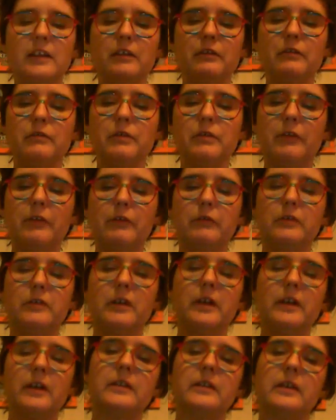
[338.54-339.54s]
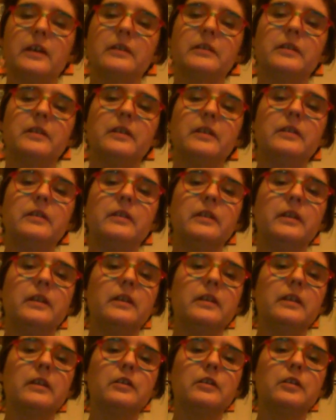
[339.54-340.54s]
little travel size, actually, isn't
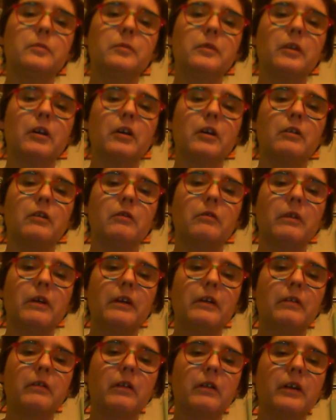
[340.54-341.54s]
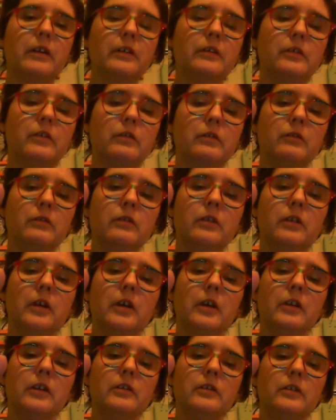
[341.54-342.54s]
it? And I should be going away quite soon,
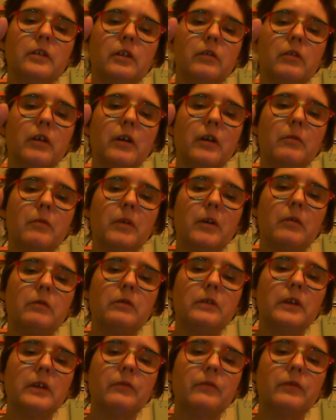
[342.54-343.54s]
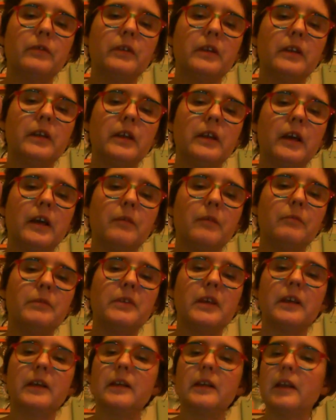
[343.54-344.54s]
so I will definitely
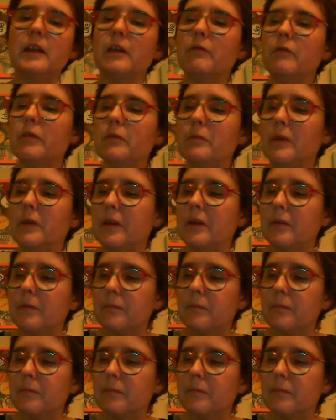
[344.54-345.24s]
take that with me.